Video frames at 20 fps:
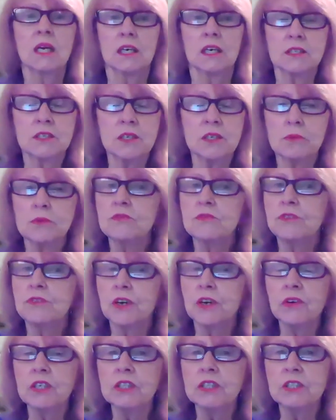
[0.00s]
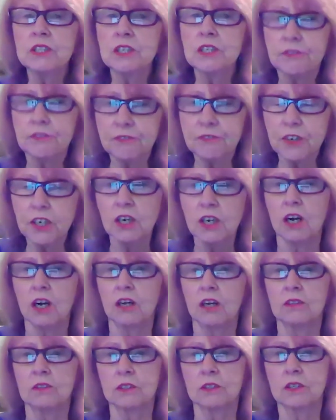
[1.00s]
because it was very
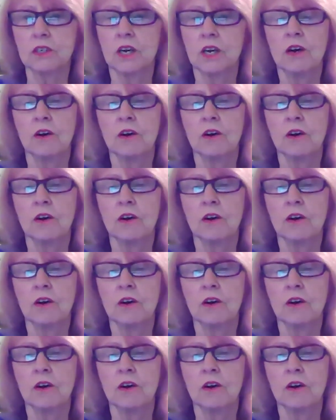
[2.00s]
difficult